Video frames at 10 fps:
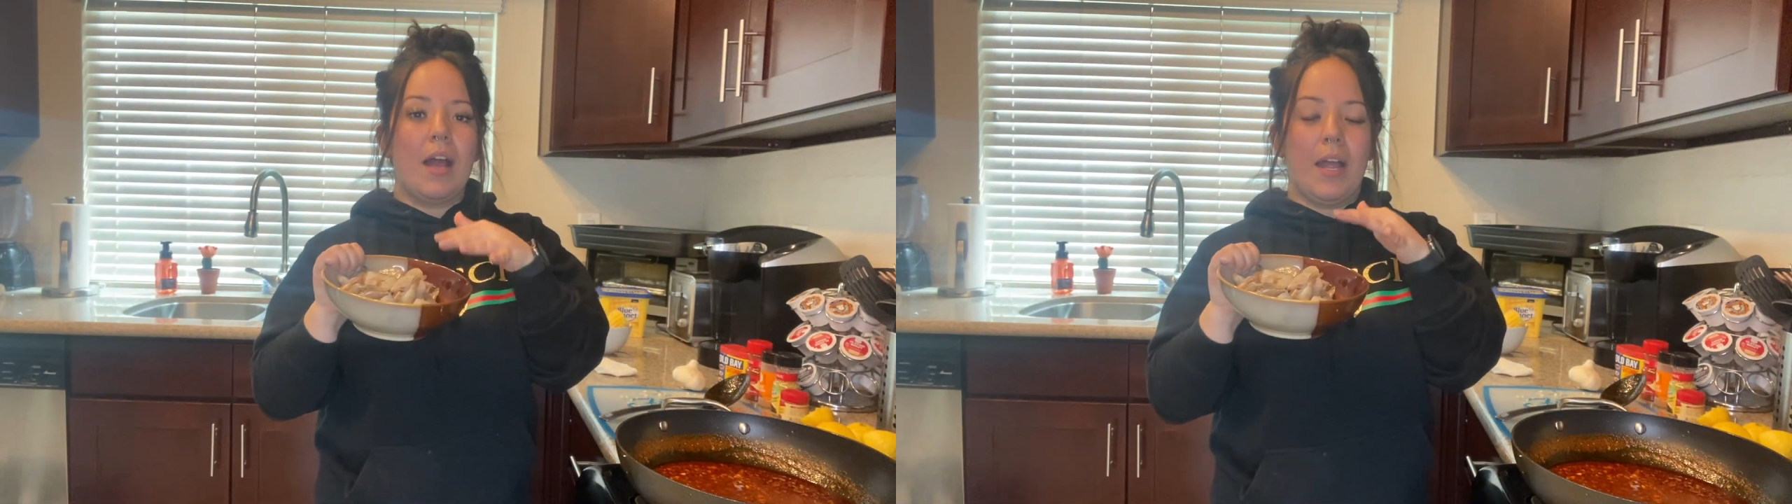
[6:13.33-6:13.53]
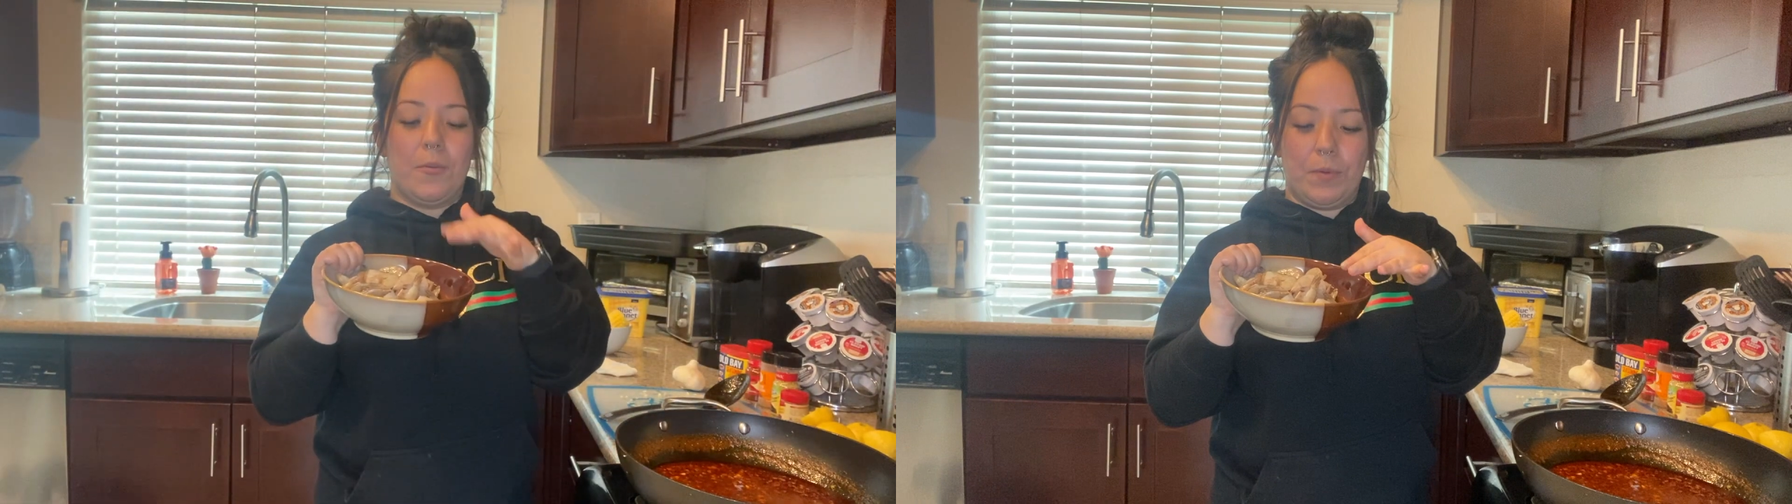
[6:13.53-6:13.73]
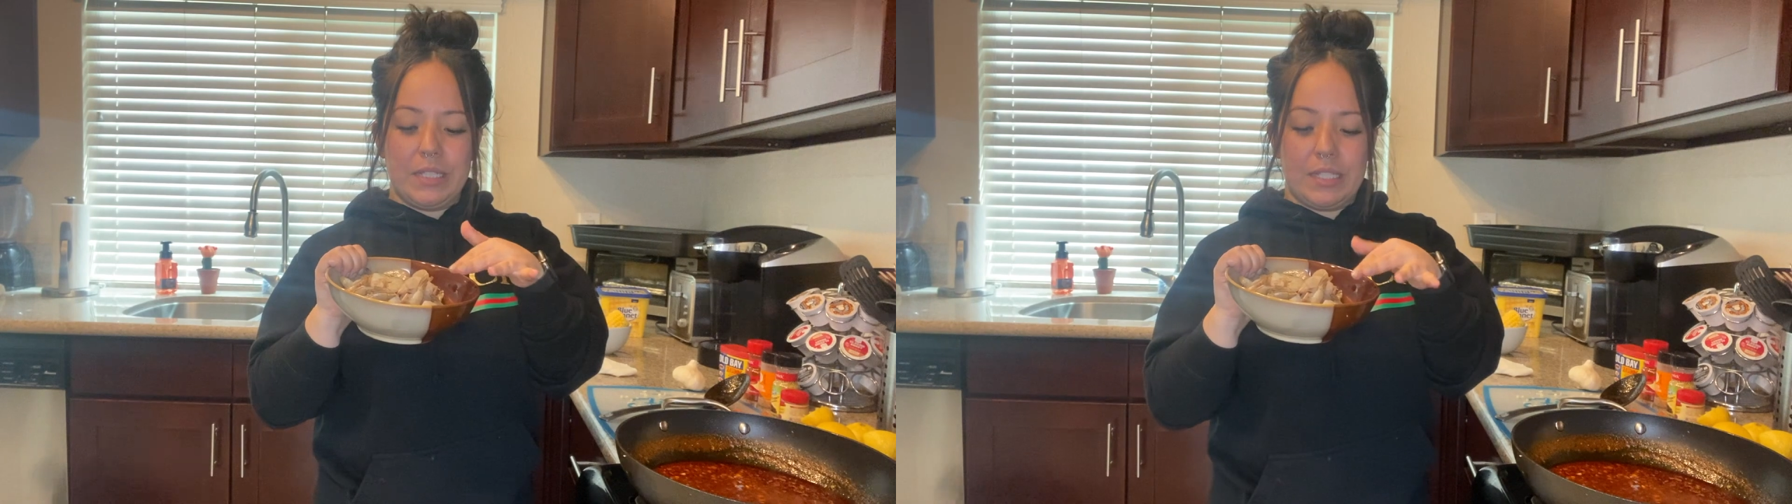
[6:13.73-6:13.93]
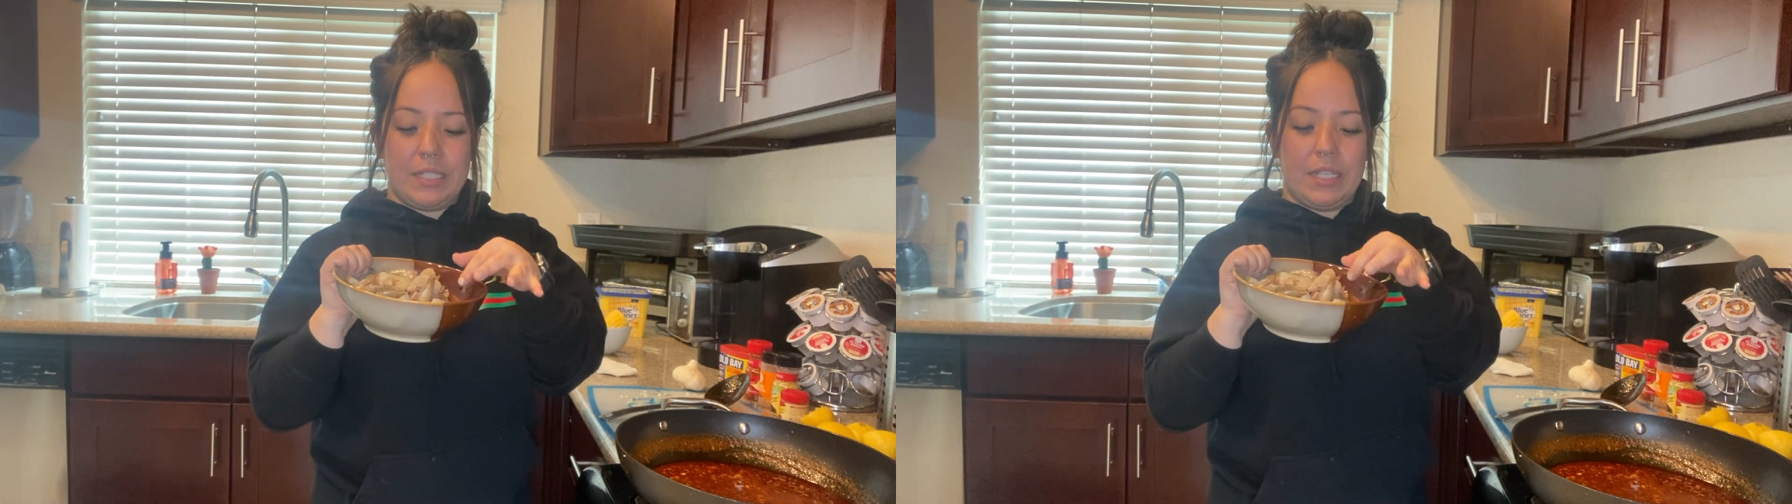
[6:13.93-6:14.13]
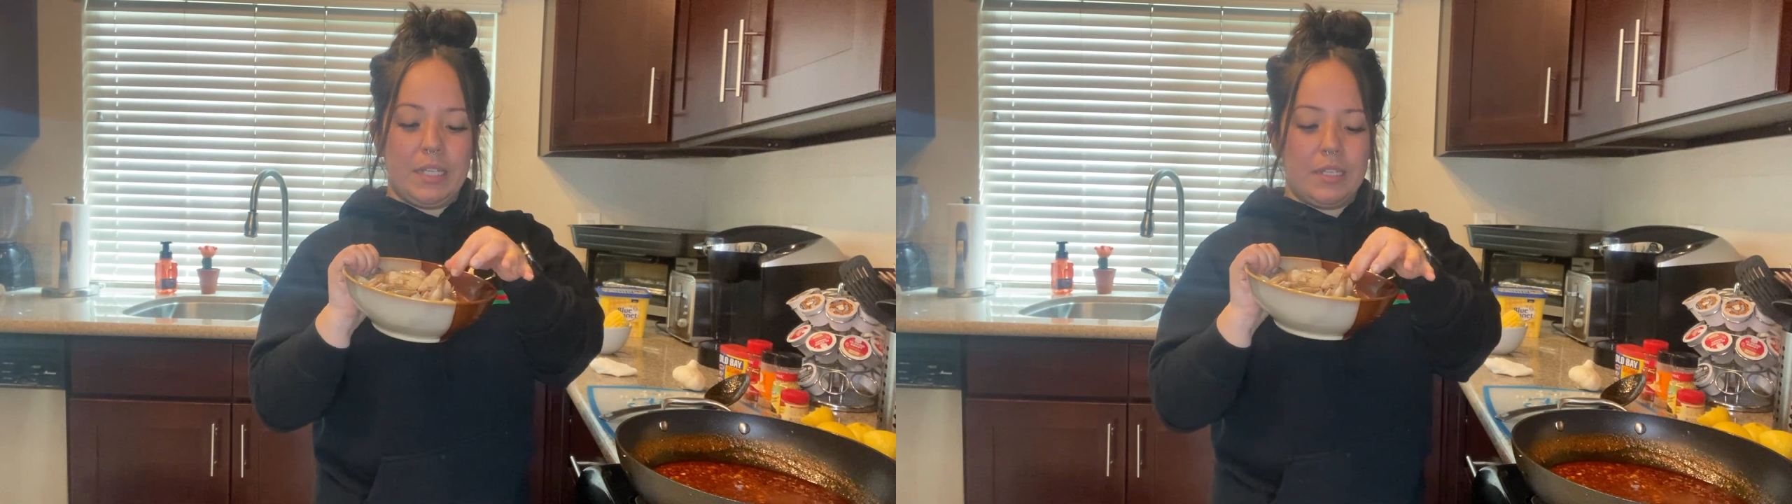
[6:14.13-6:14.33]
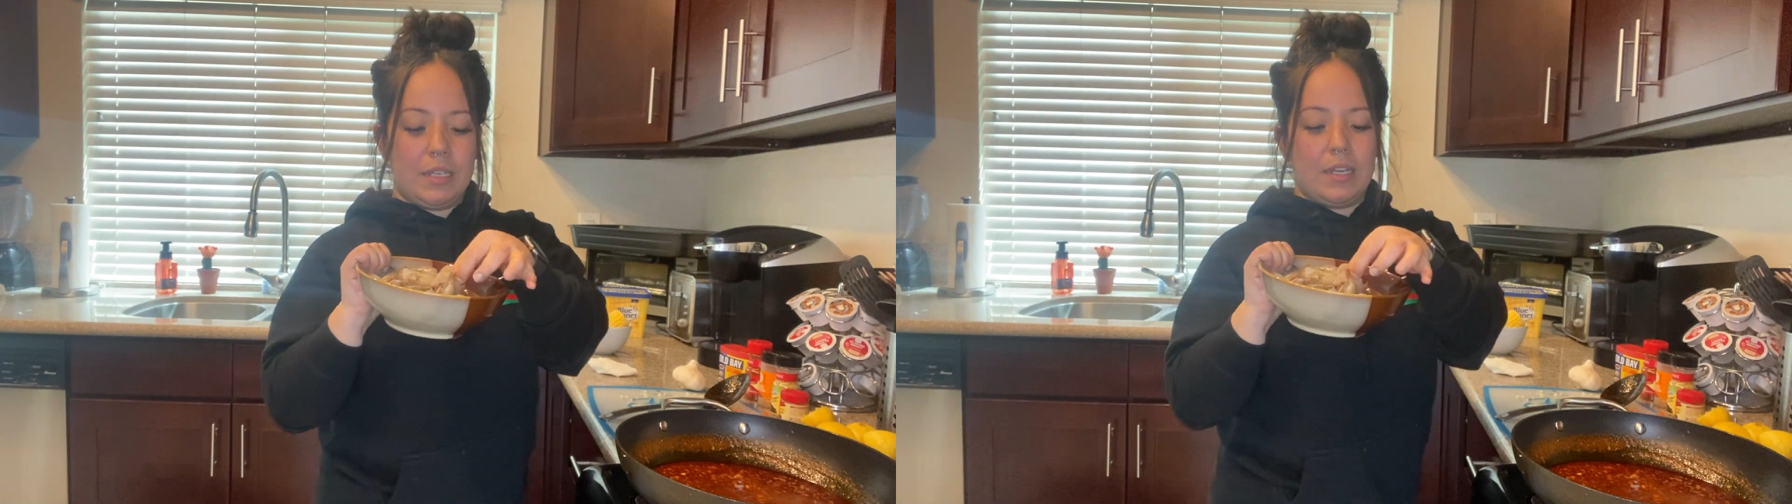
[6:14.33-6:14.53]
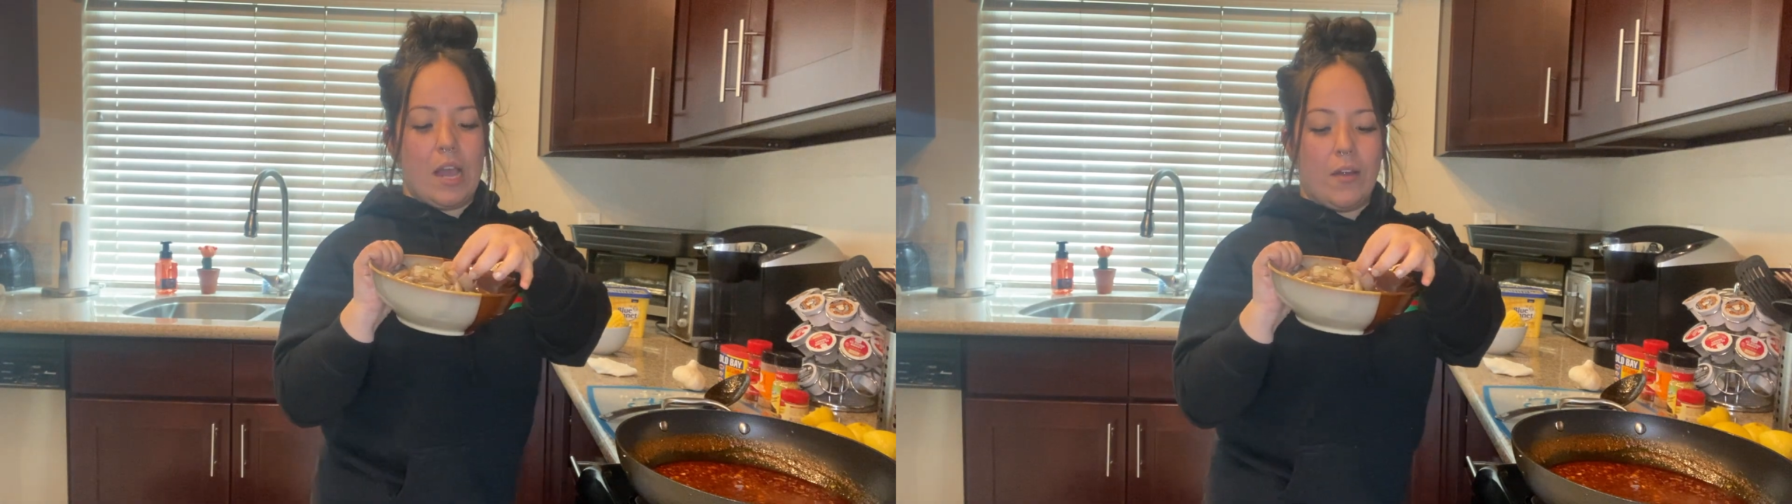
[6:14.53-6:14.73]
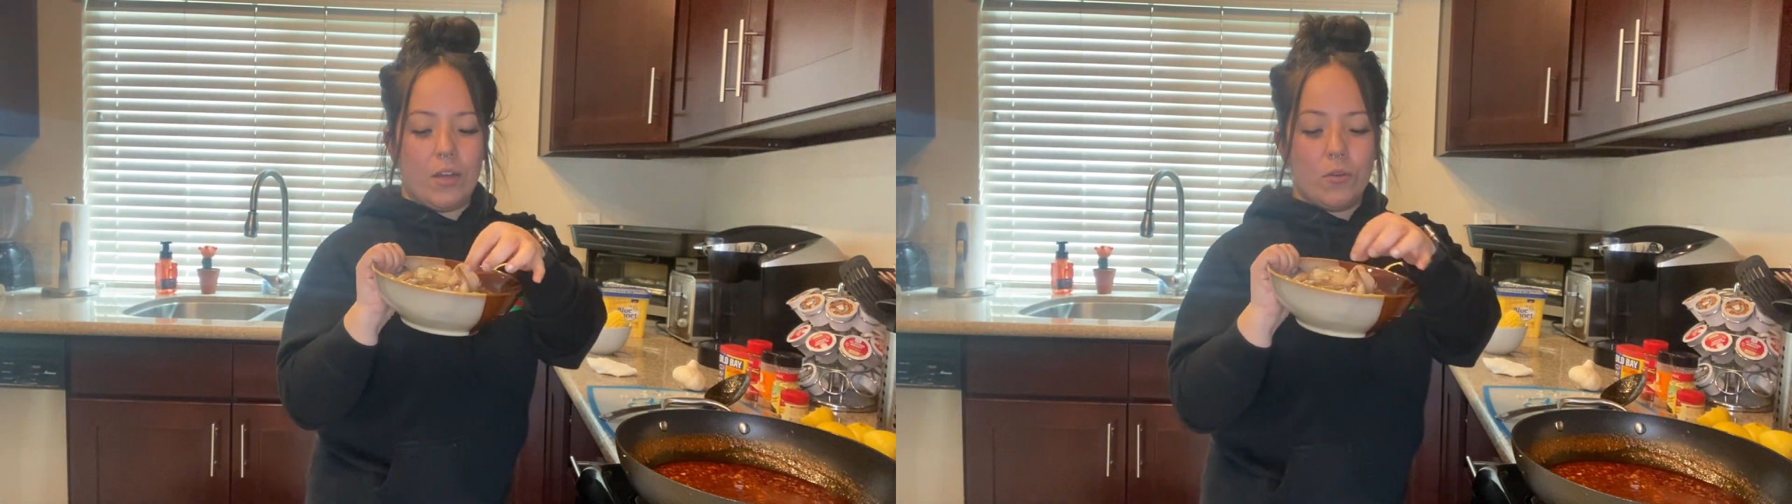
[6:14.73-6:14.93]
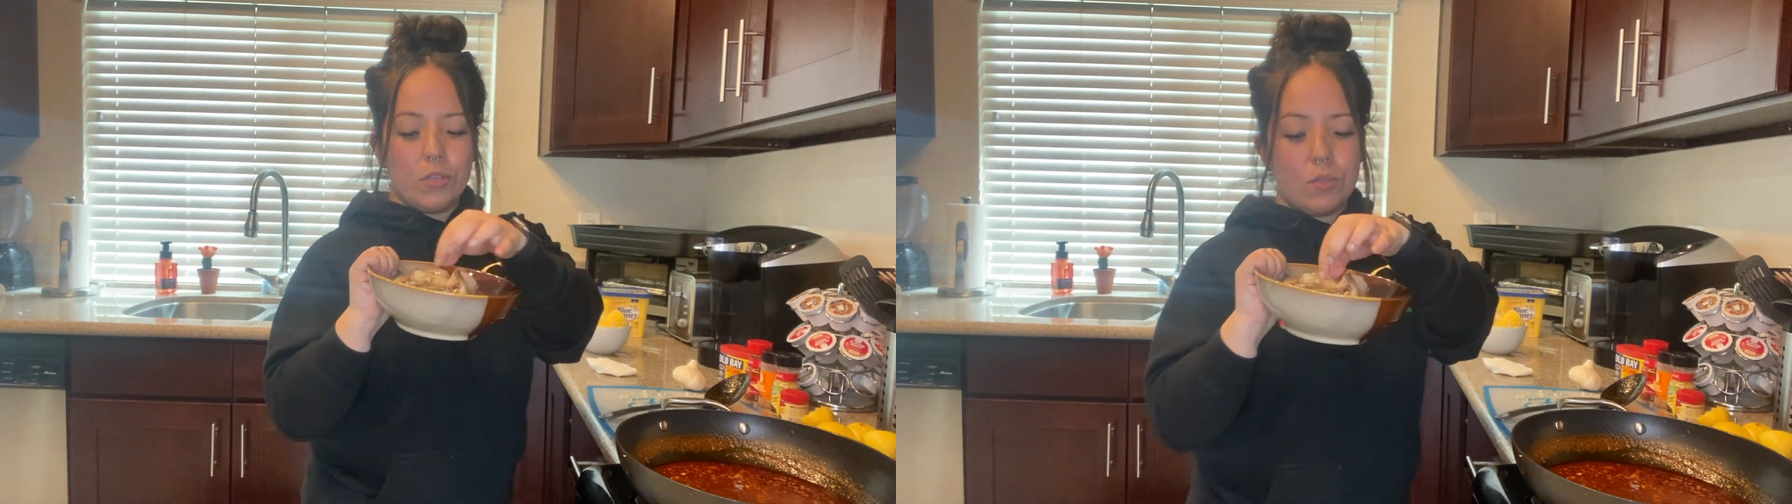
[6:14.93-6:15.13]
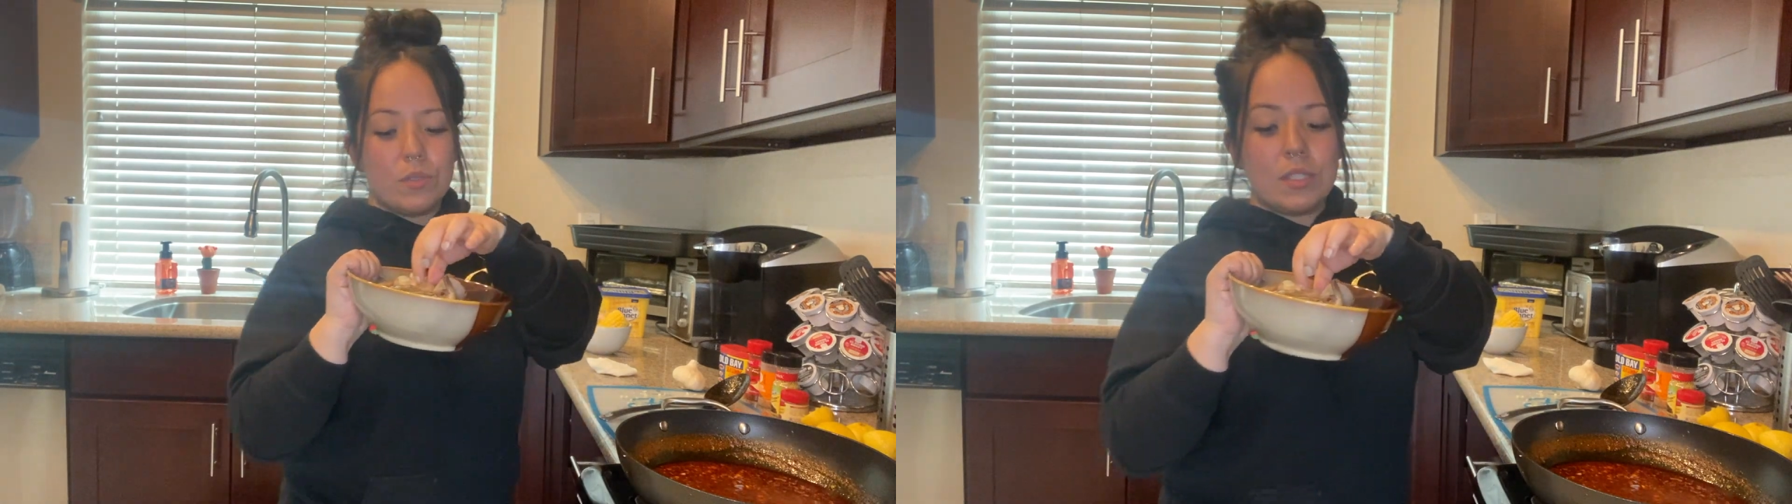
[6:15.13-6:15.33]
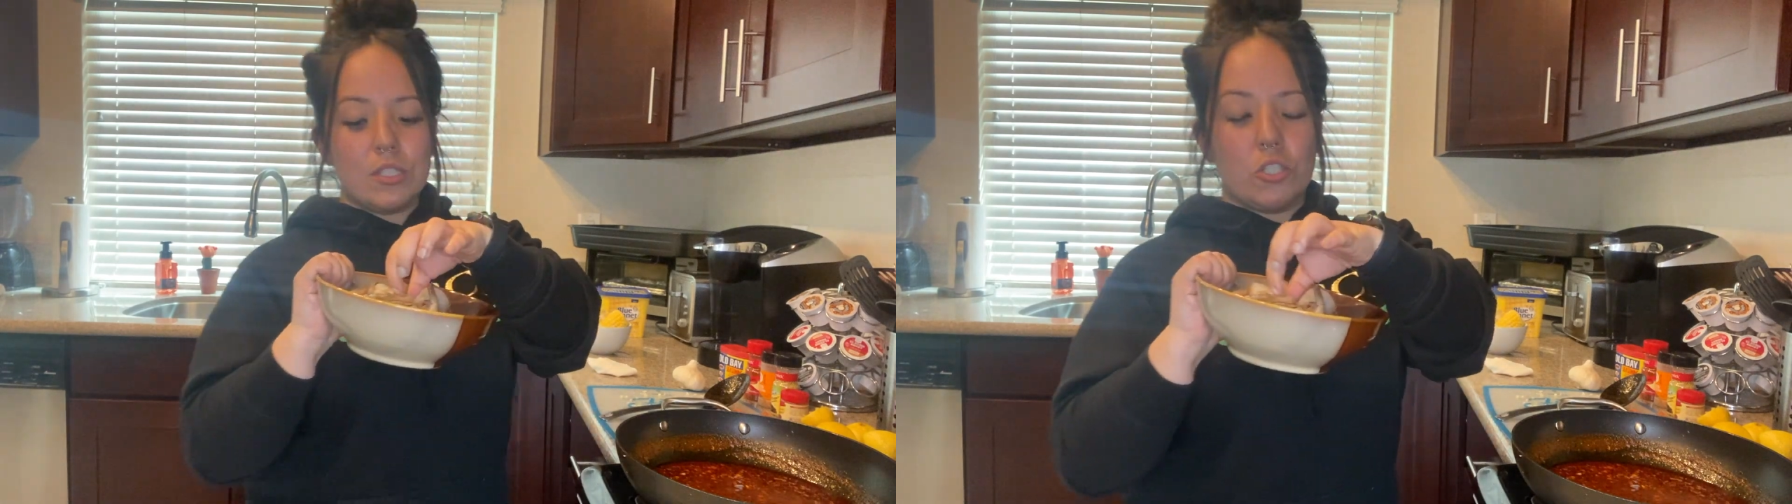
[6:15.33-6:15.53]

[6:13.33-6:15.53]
I rinsed it. Now I don't use the